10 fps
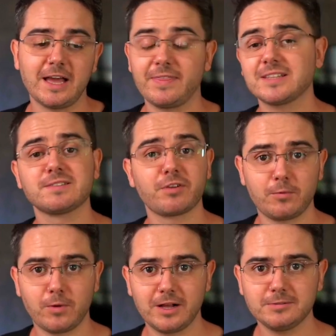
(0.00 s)
And that did
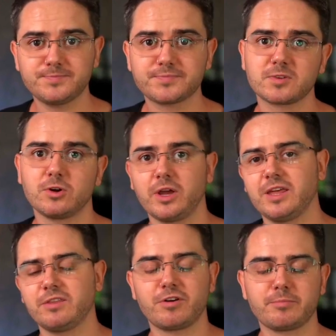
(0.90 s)
very well got
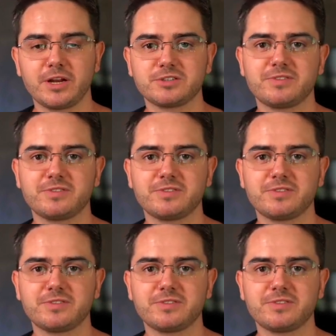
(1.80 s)
hit the front page